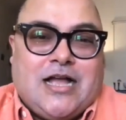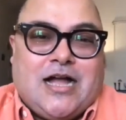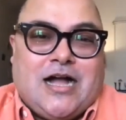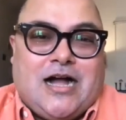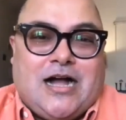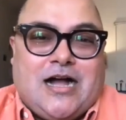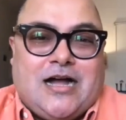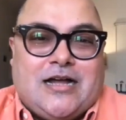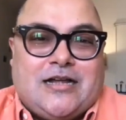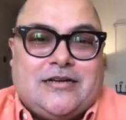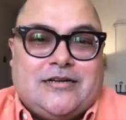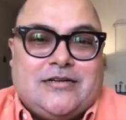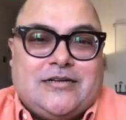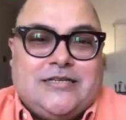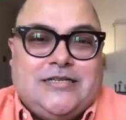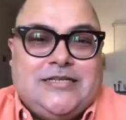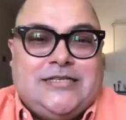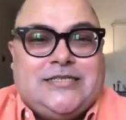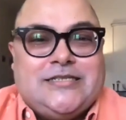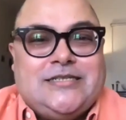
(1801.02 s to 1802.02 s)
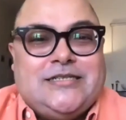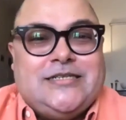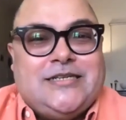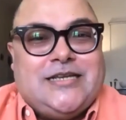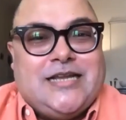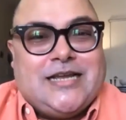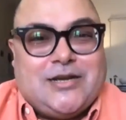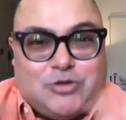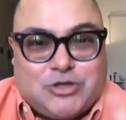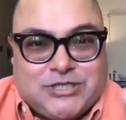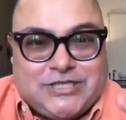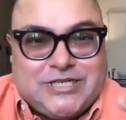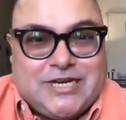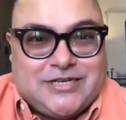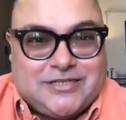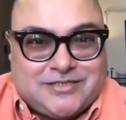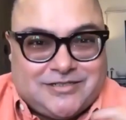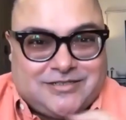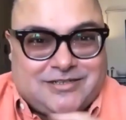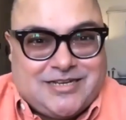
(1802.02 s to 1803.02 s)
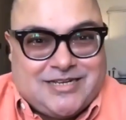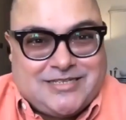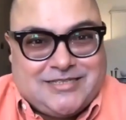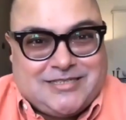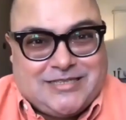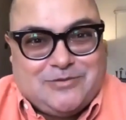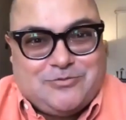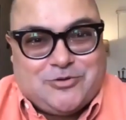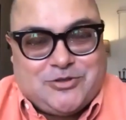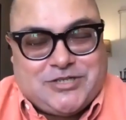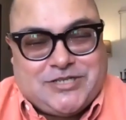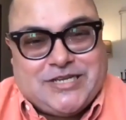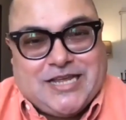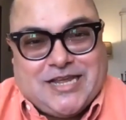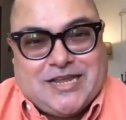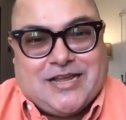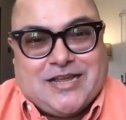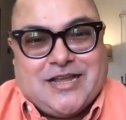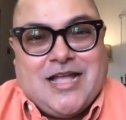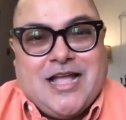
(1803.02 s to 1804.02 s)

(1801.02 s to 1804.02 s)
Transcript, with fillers: are easily negotiated, as they would say.